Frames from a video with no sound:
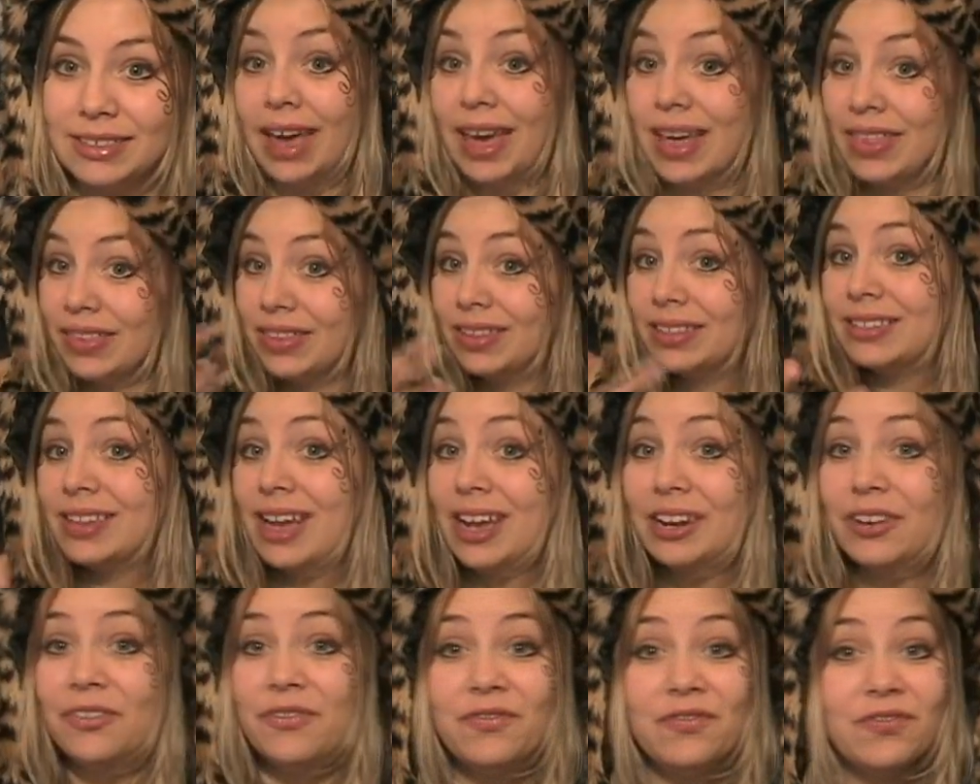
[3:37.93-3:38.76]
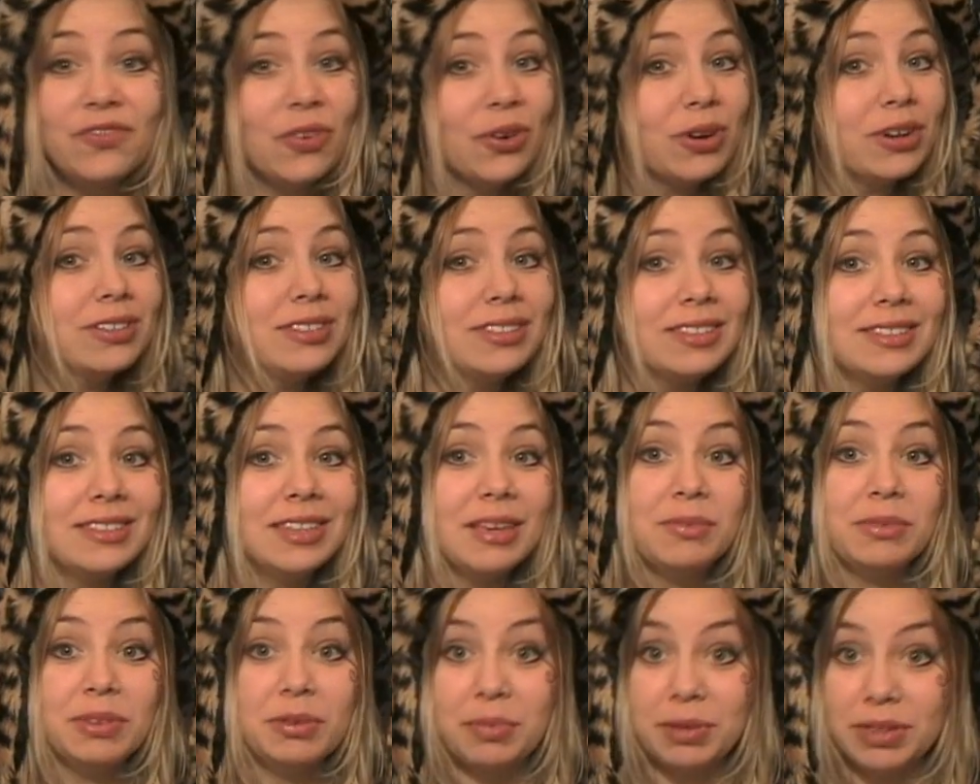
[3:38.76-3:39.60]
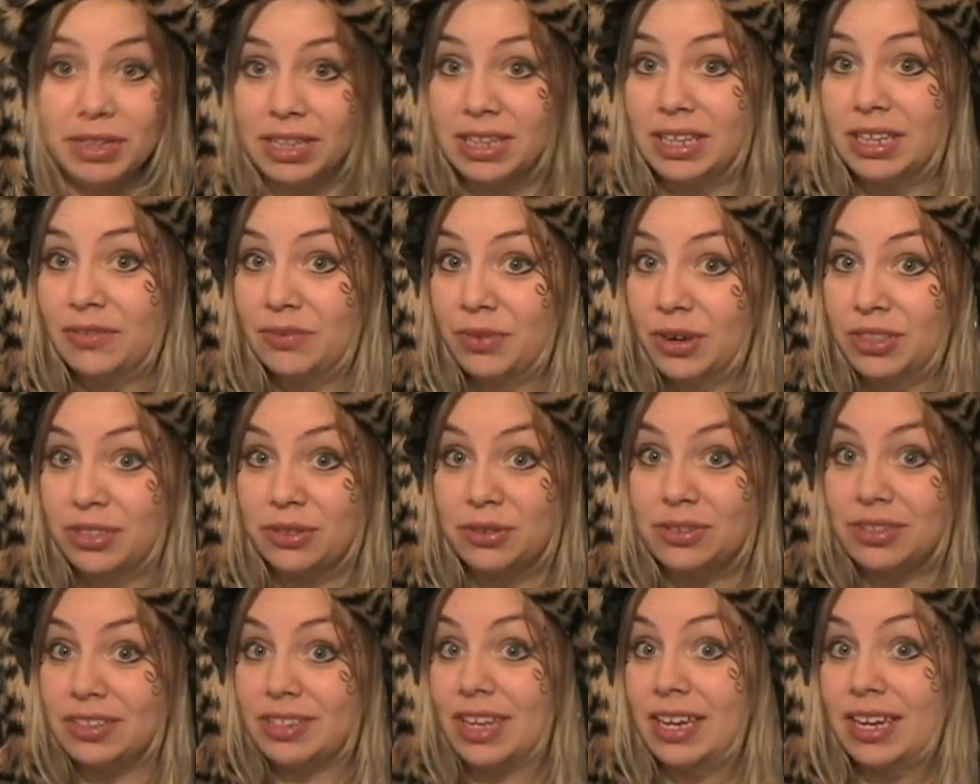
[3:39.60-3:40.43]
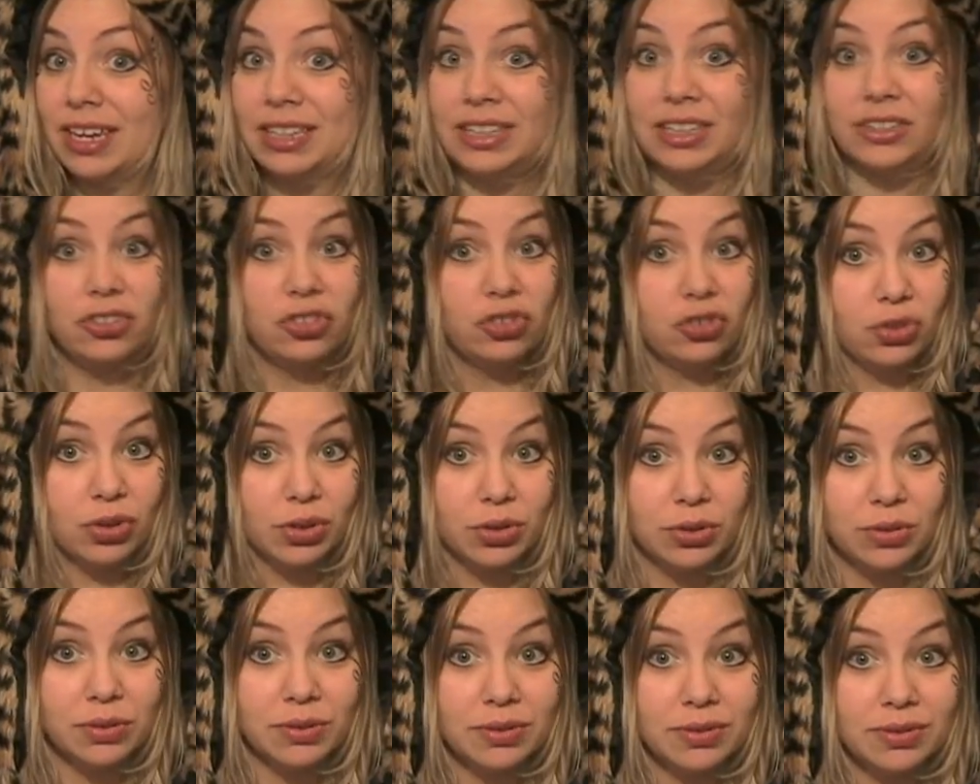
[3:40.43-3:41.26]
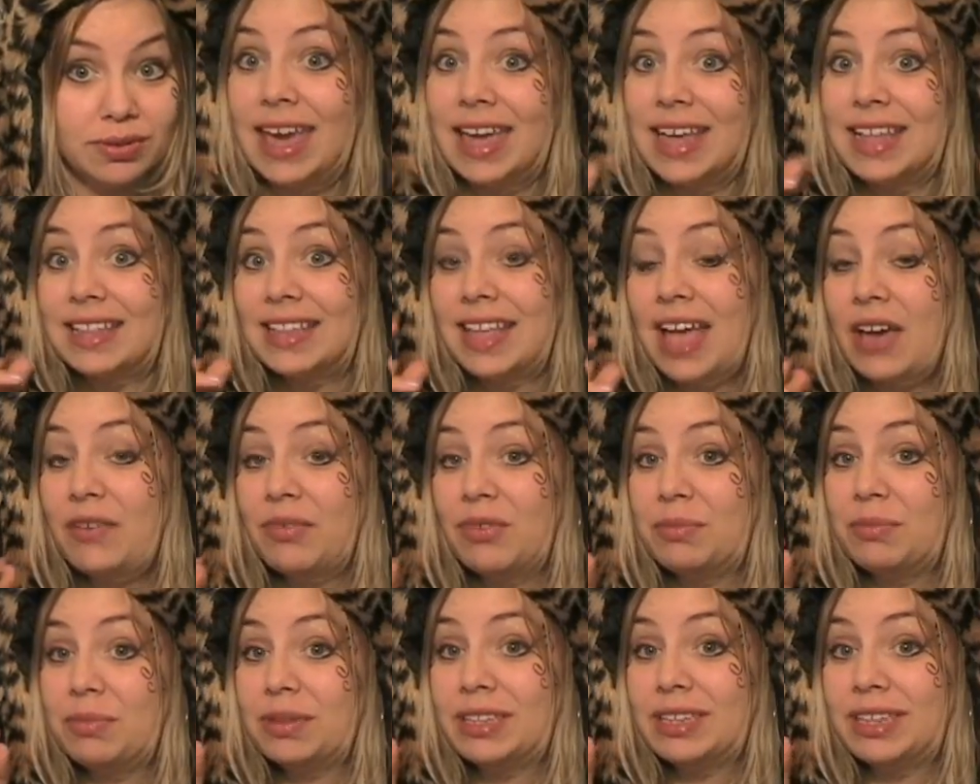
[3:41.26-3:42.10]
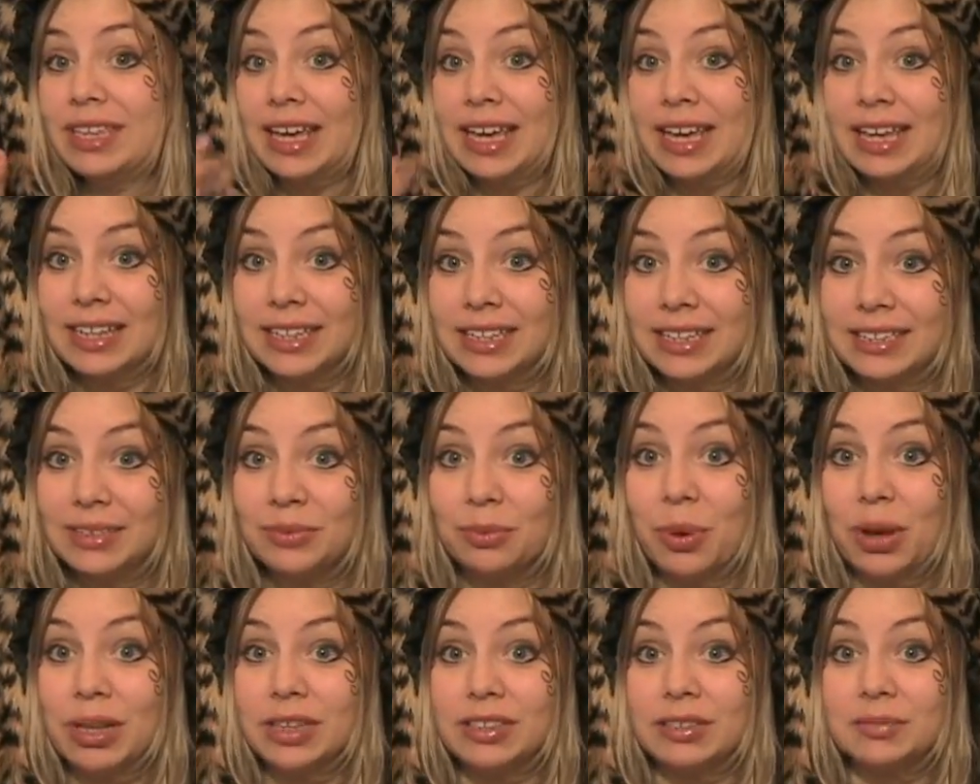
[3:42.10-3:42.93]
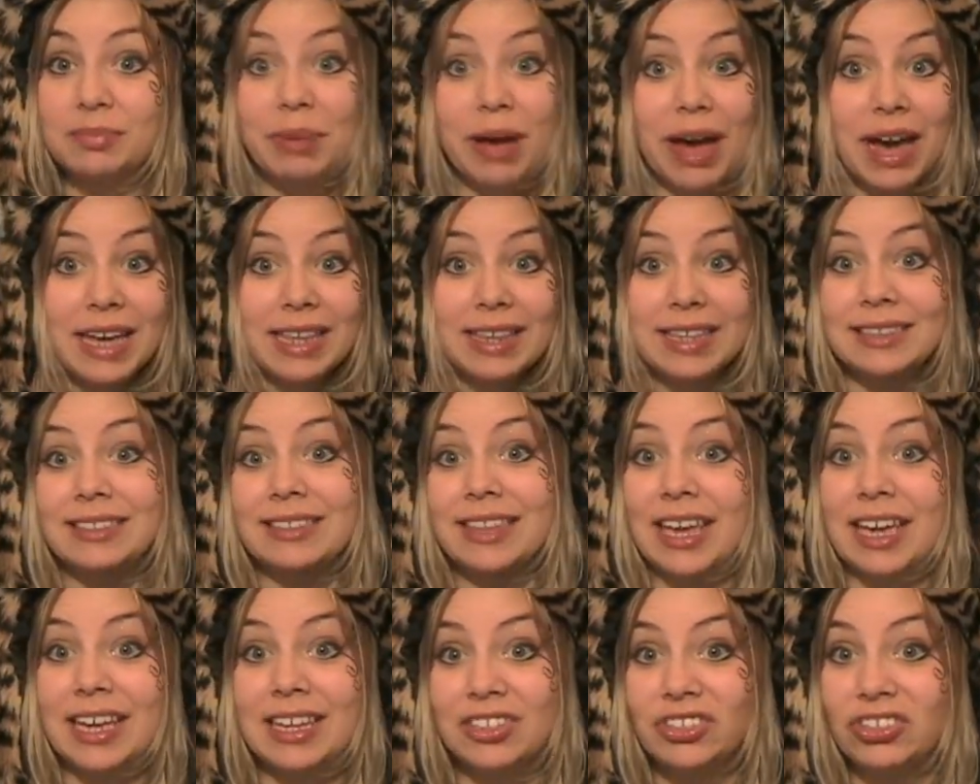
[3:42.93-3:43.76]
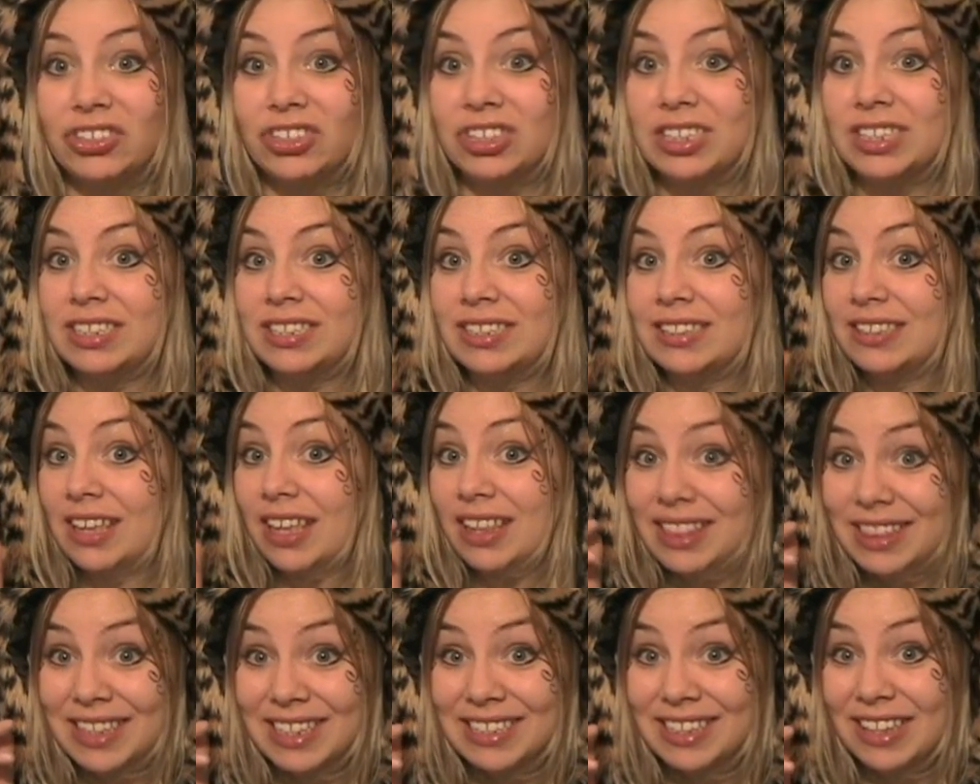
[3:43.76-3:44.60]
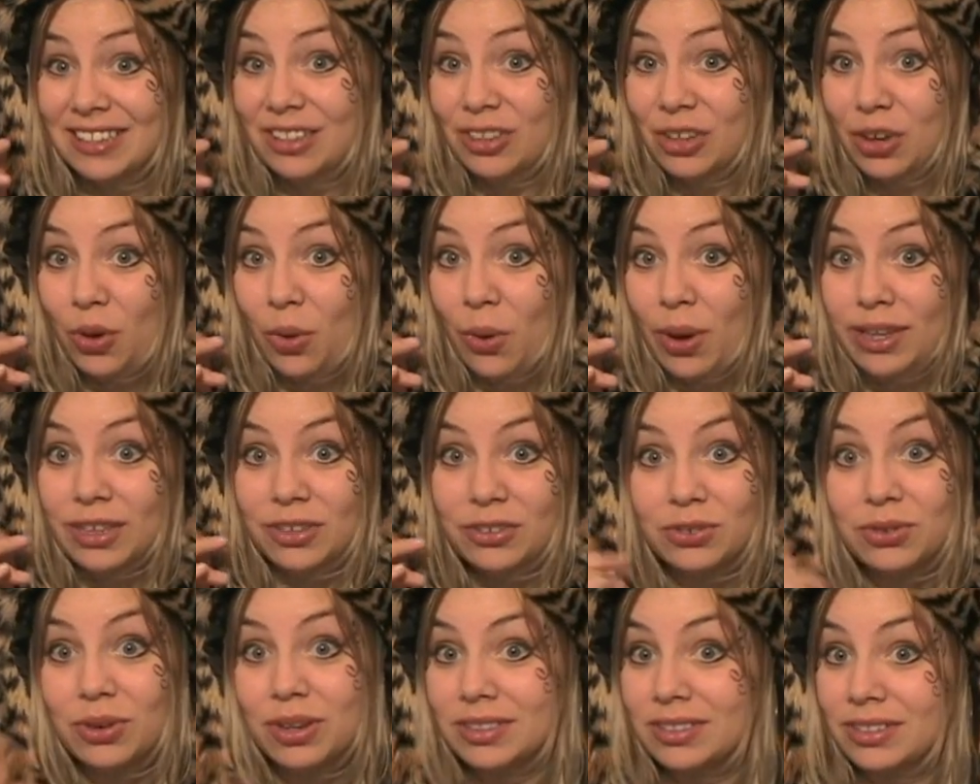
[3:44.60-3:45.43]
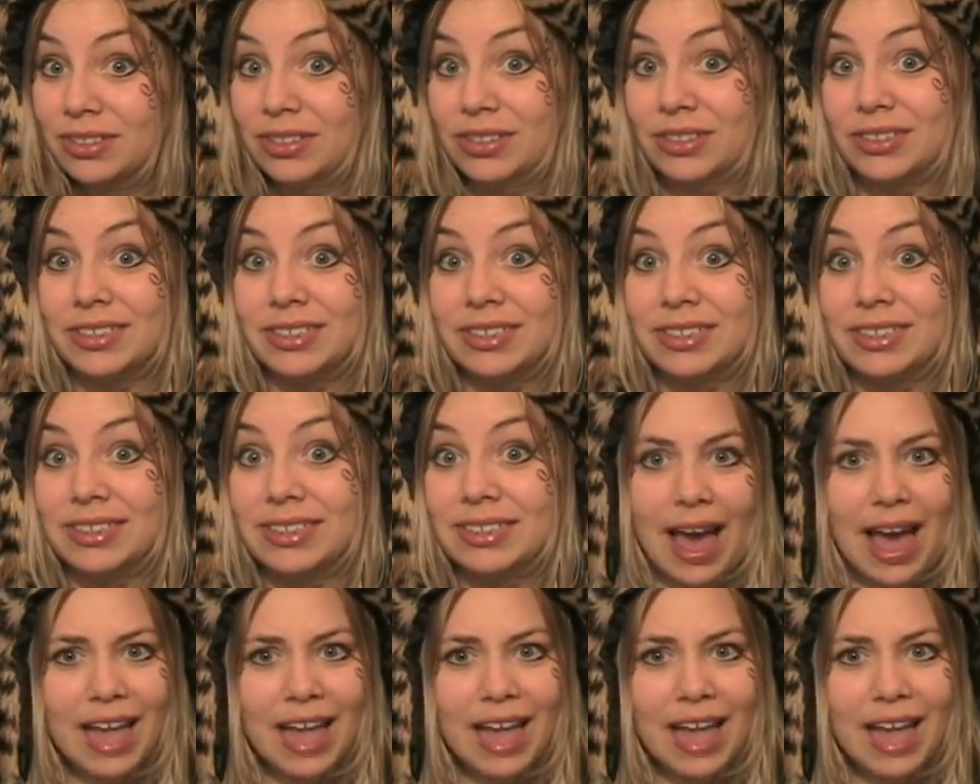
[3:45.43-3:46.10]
And this kind of forces him to believe what they're saying is true. And having been killed once by this angel, he suddenly doesn't quite trust her.